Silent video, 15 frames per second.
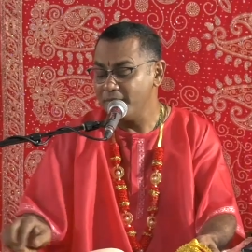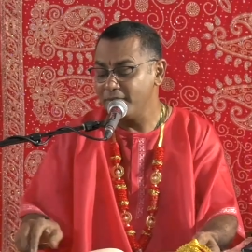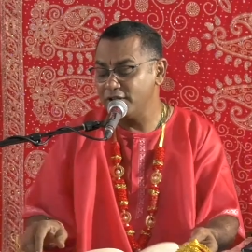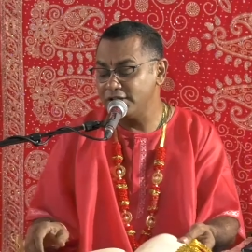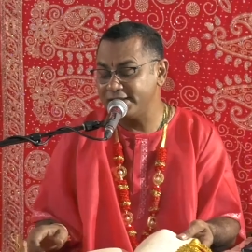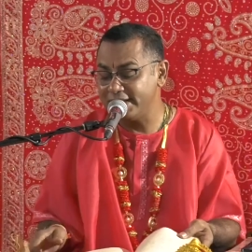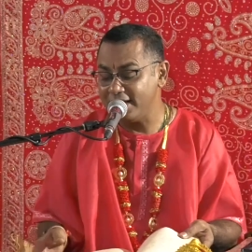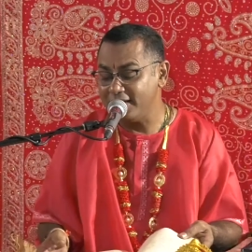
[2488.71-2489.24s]

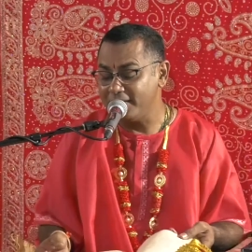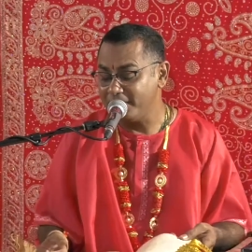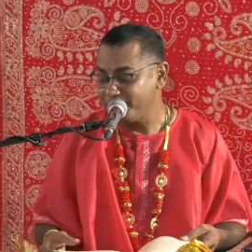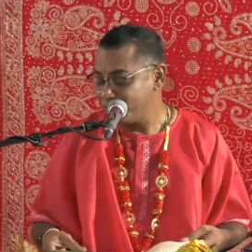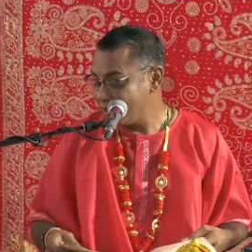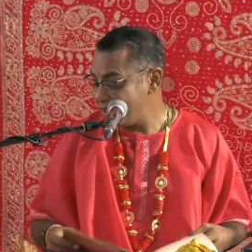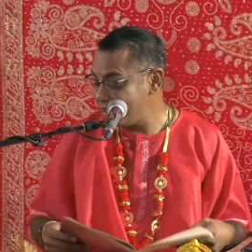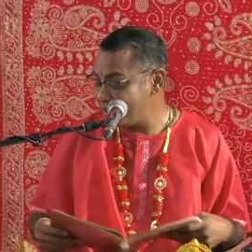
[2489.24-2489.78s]
But you see,
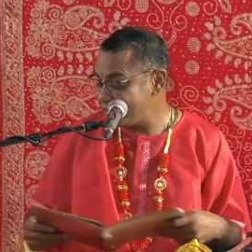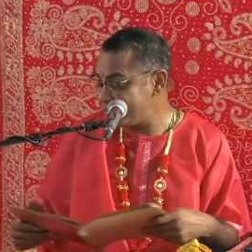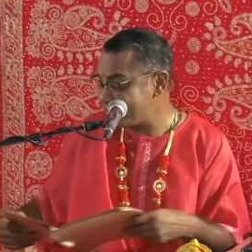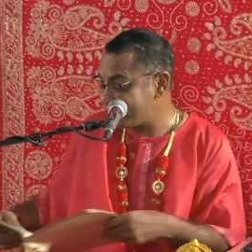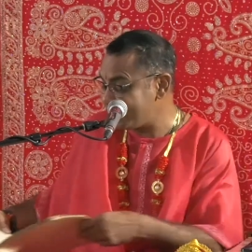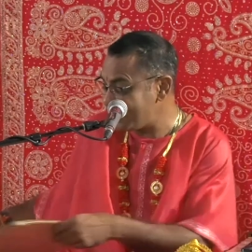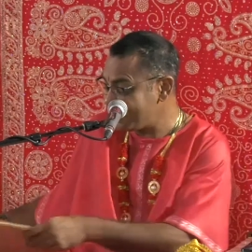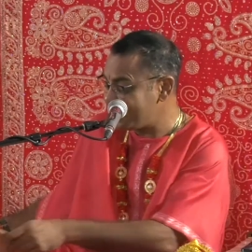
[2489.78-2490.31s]
he is
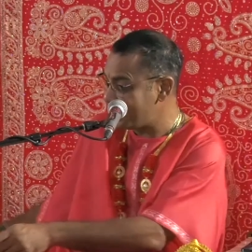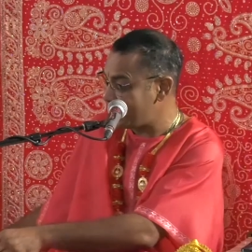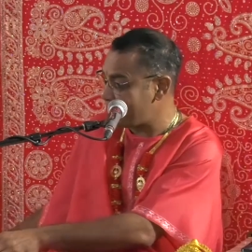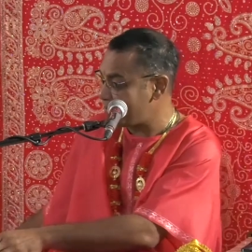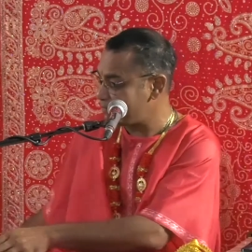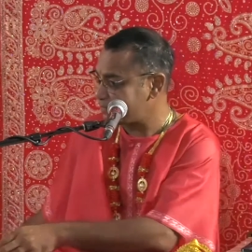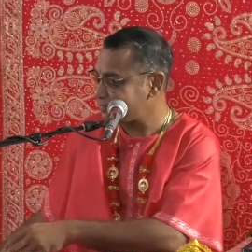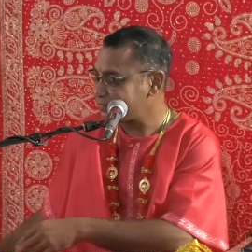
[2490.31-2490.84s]
sitting
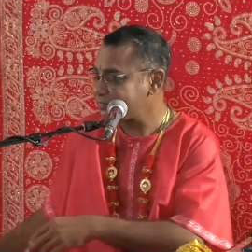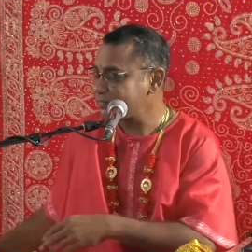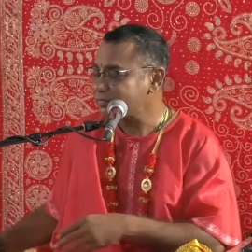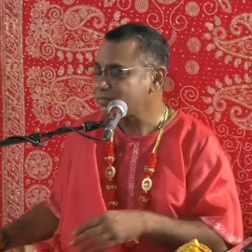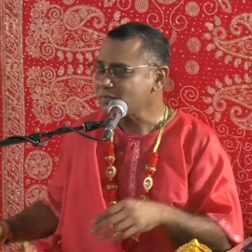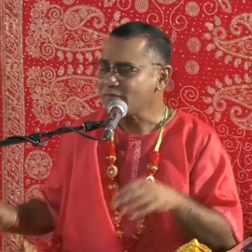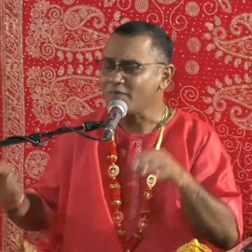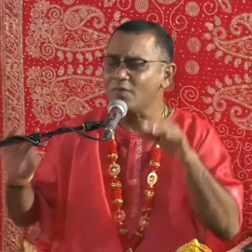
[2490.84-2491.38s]
there
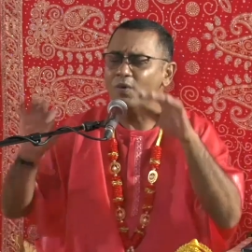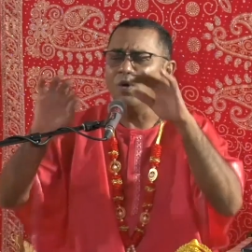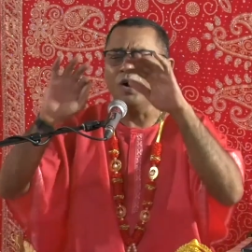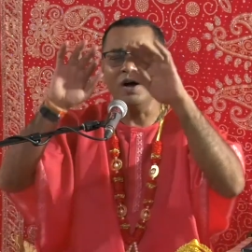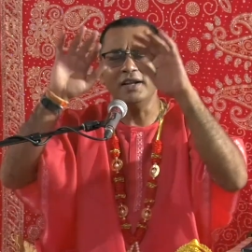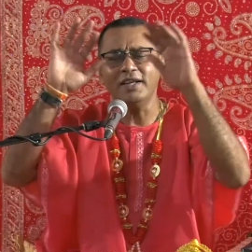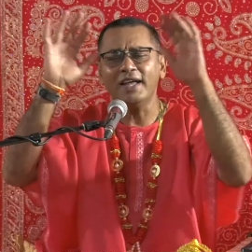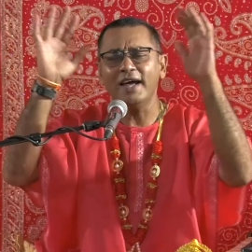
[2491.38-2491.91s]

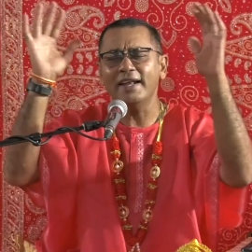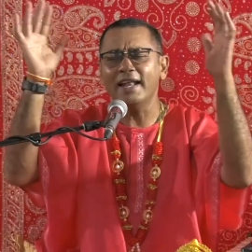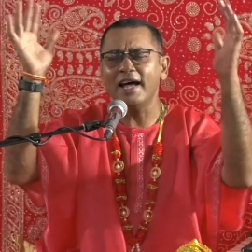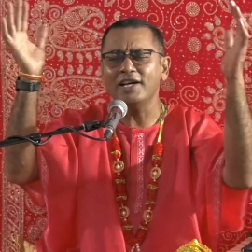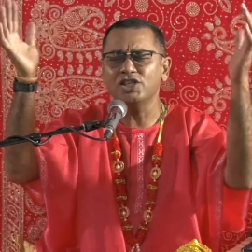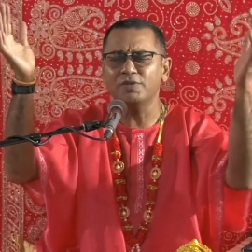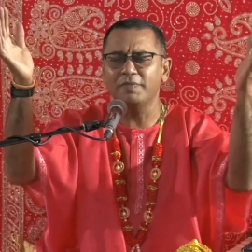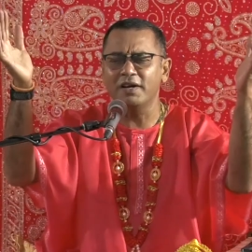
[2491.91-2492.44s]
on
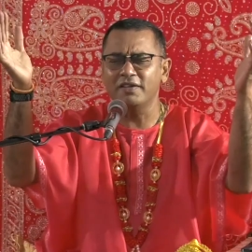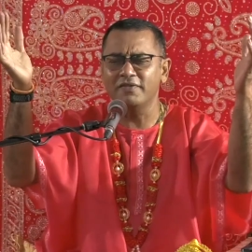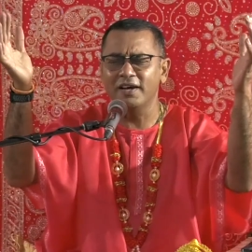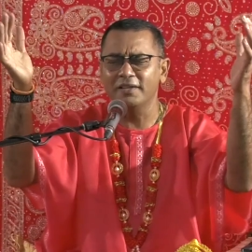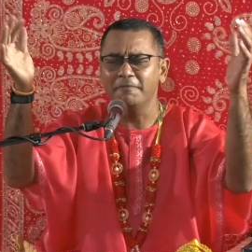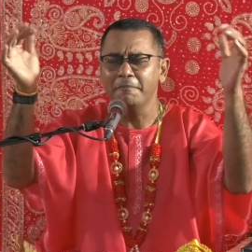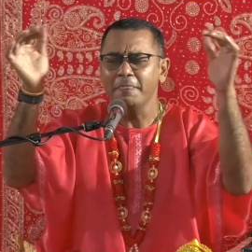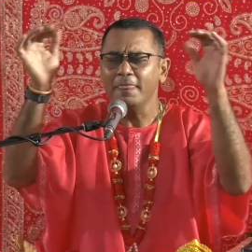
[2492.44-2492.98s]
Kailash
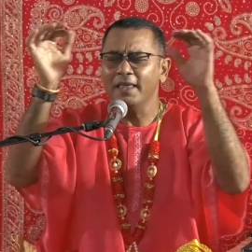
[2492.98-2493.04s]
Parvat.